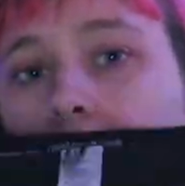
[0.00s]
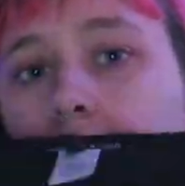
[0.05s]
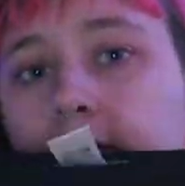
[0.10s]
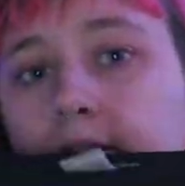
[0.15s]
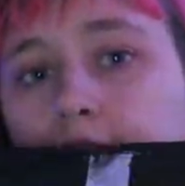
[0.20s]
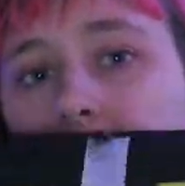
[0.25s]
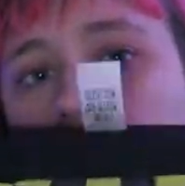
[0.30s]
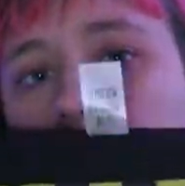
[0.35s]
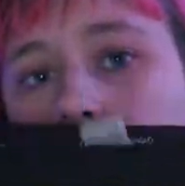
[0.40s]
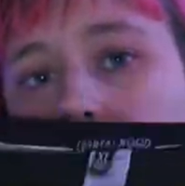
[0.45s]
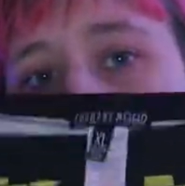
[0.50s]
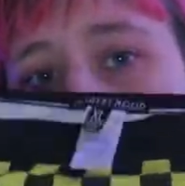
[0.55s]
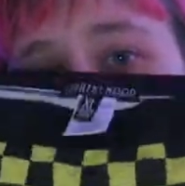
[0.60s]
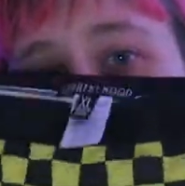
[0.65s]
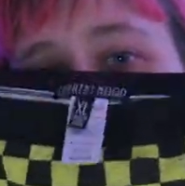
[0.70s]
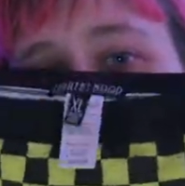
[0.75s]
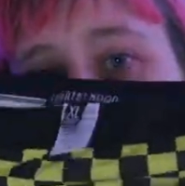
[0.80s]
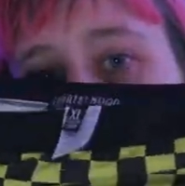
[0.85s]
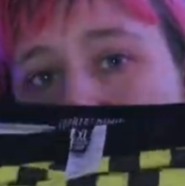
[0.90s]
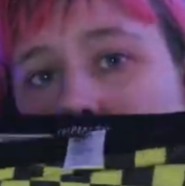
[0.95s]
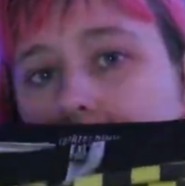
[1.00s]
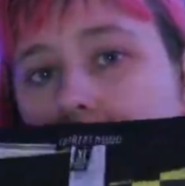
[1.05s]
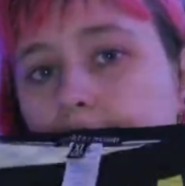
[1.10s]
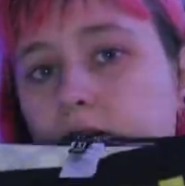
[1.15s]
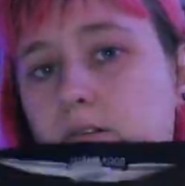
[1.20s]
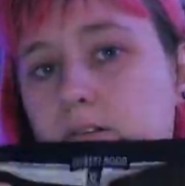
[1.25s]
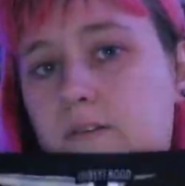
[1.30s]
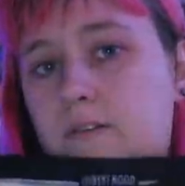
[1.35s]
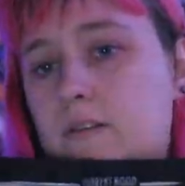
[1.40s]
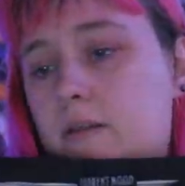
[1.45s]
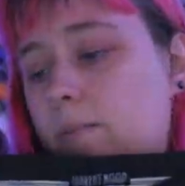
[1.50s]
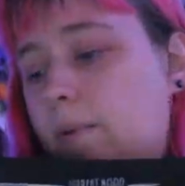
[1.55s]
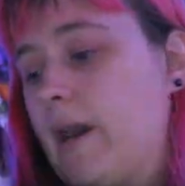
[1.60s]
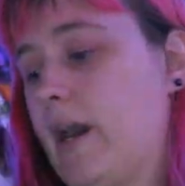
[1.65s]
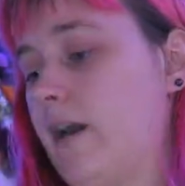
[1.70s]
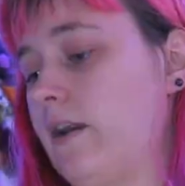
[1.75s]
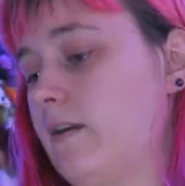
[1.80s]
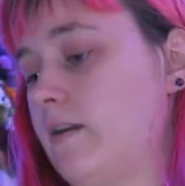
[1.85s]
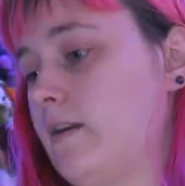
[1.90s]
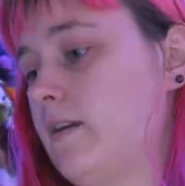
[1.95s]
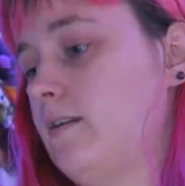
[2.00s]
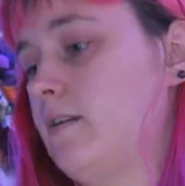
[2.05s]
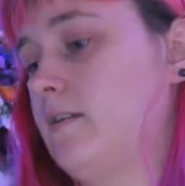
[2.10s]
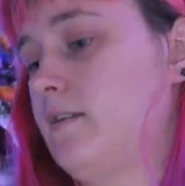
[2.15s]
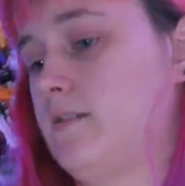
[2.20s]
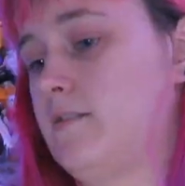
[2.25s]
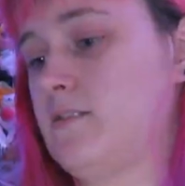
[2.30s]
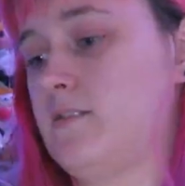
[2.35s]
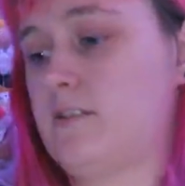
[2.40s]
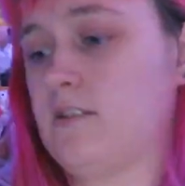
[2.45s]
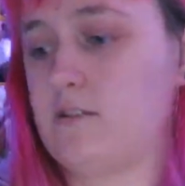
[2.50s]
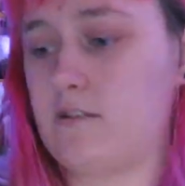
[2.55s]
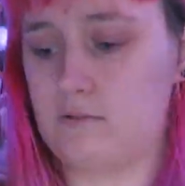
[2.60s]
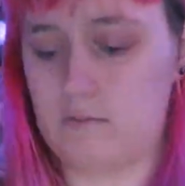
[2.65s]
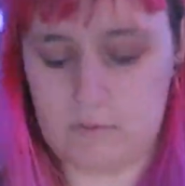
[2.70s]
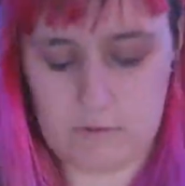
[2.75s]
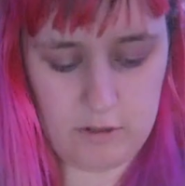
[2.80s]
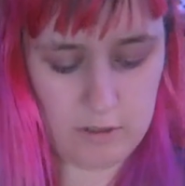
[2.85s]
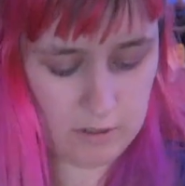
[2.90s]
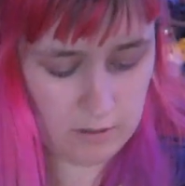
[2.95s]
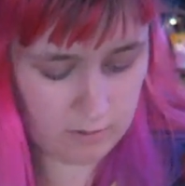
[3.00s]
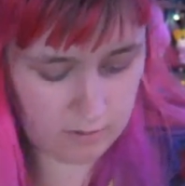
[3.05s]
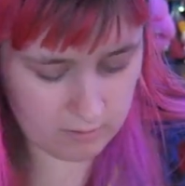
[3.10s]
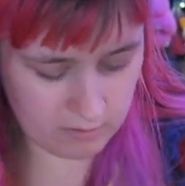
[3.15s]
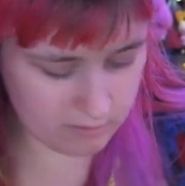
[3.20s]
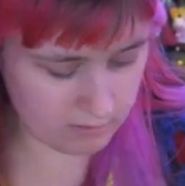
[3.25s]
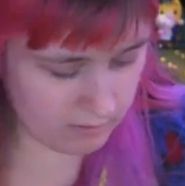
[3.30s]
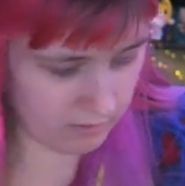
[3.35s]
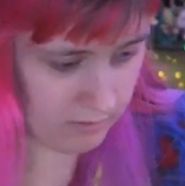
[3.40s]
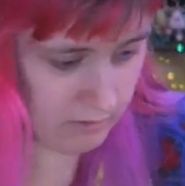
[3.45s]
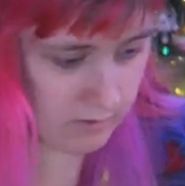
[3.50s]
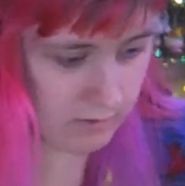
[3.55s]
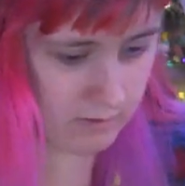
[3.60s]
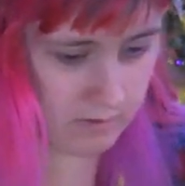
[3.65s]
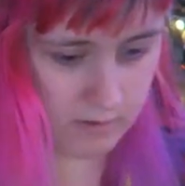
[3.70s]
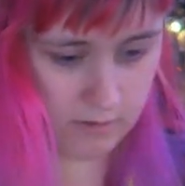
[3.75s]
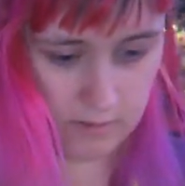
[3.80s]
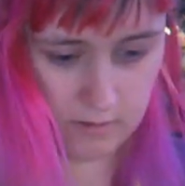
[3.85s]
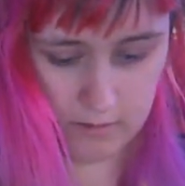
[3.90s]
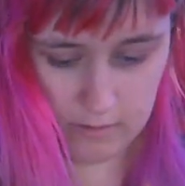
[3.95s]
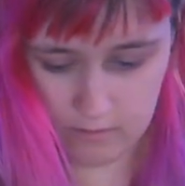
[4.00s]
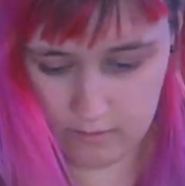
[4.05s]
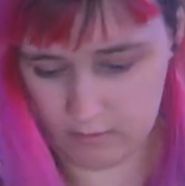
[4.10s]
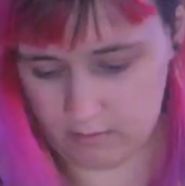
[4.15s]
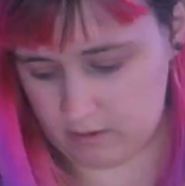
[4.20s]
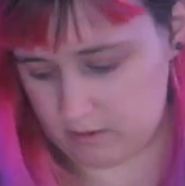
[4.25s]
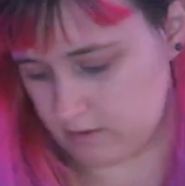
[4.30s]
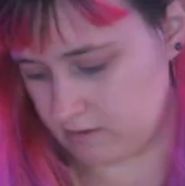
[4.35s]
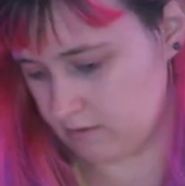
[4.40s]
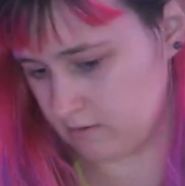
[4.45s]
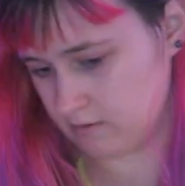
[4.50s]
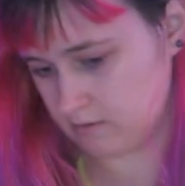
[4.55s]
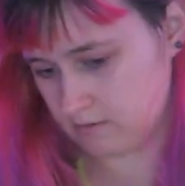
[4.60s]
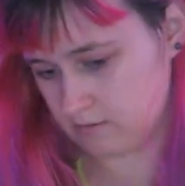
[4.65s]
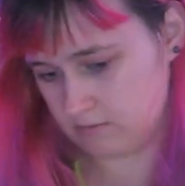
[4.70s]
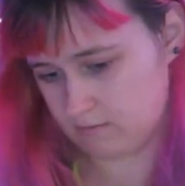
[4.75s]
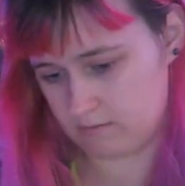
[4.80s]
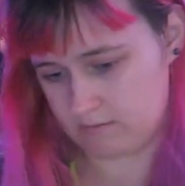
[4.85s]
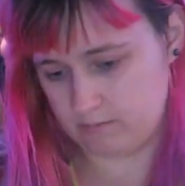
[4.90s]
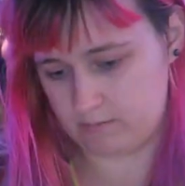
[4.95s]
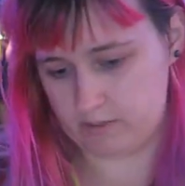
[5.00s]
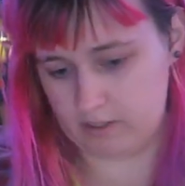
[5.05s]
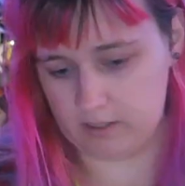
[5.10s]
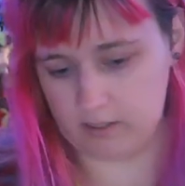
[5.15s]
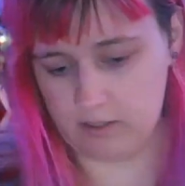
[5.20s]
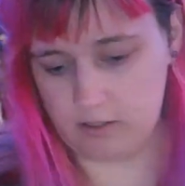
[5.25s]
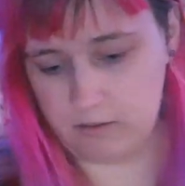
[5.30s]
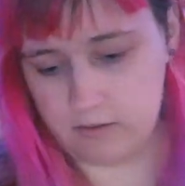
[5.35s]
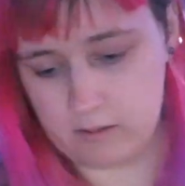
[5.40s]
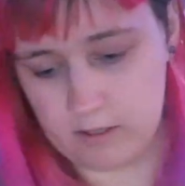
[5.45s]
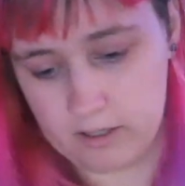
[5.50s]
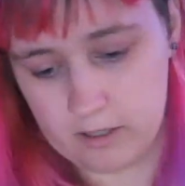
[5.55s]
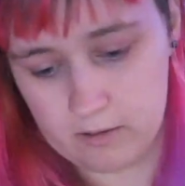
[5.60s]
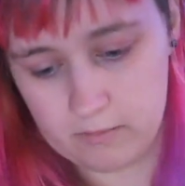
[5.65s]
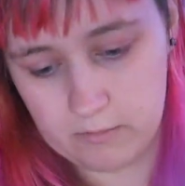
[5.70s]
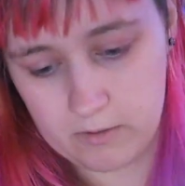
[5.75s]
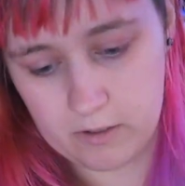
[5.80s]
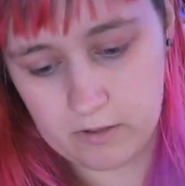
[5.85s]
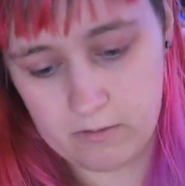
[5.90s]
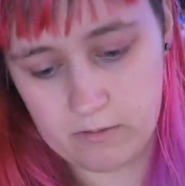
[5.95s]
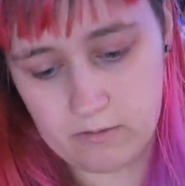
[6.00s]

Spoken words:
I do like the material, and the pattern is cute. Okay, where my other iron go?